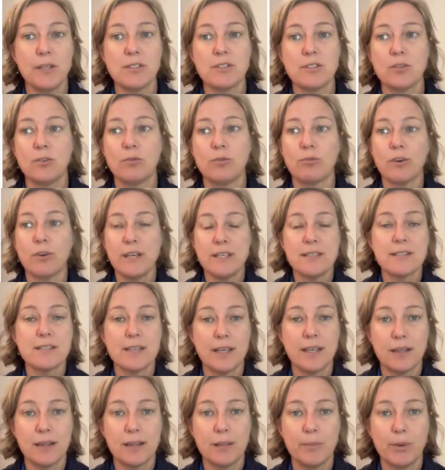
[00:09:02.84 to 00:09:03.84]
to
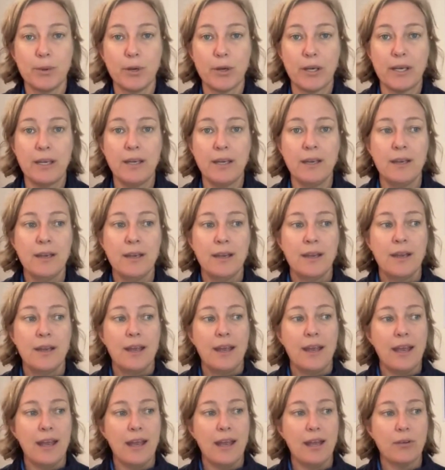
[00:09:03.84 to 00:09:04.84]
reset the body,
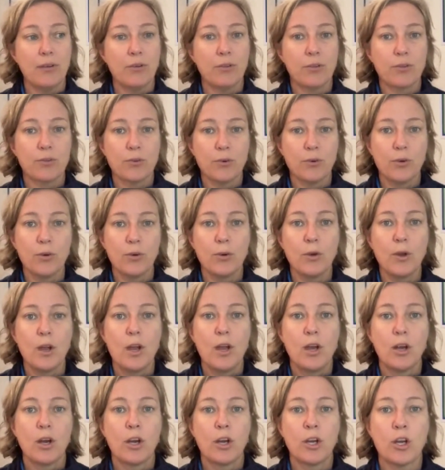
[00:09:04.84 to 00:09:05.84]
and through
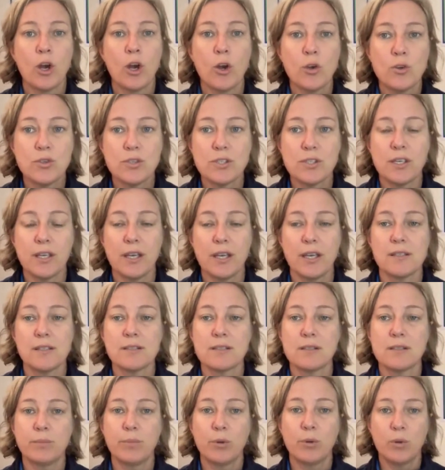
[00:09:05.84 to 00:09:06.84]
coaching and
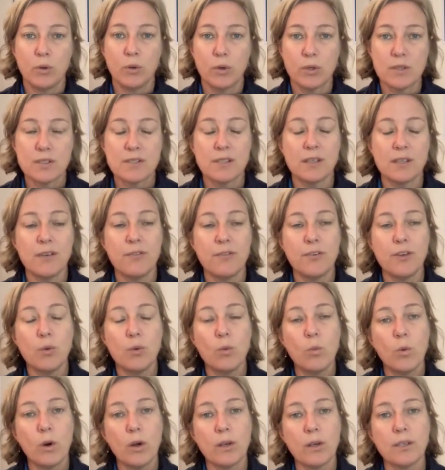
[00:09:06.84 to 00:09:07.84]
support. So if you
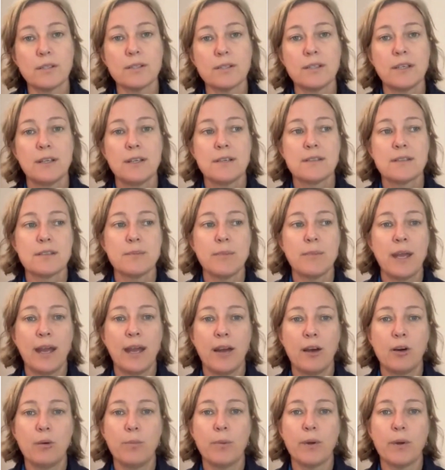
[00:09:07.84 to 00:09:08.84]
want some
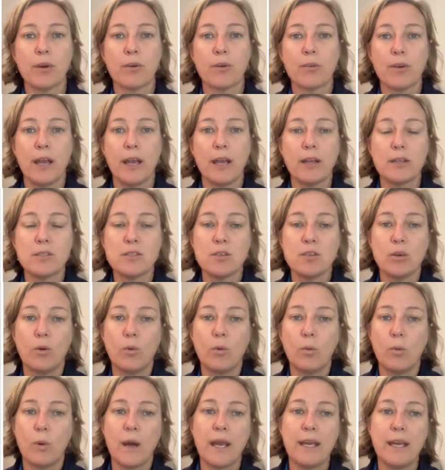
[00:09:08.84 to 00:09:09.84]
help around your
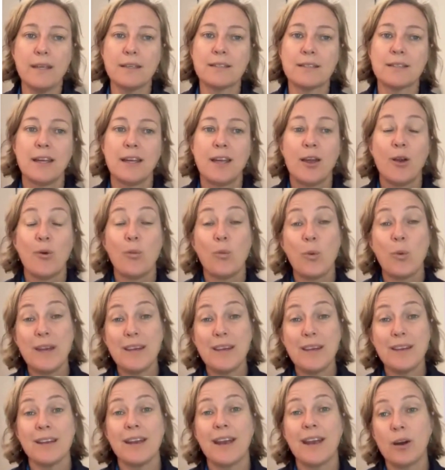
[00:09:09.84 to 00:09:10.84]
weight, we
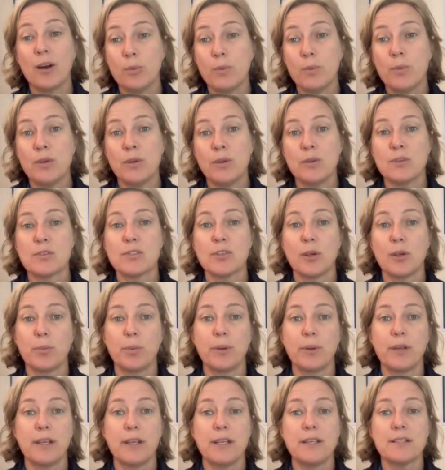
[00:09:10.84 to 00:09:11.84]
can help you. So
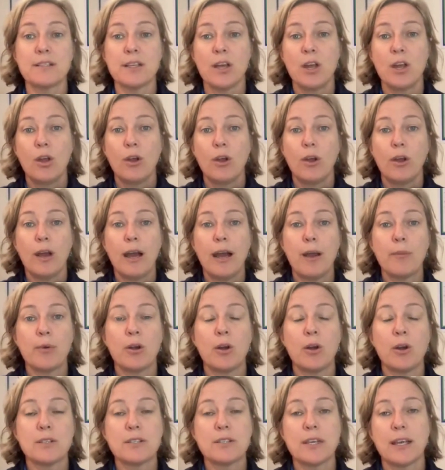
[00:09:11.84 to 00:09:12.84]
please
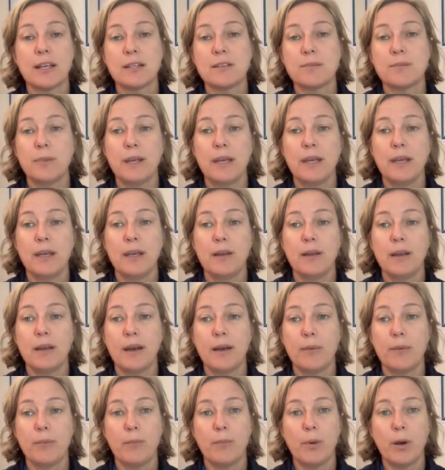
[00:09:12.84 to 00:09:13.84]
contact me
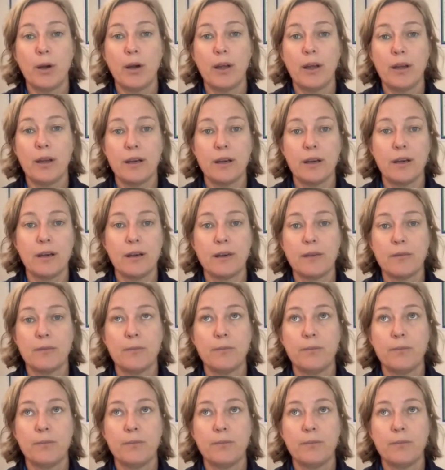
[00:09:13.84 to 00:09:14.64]
via,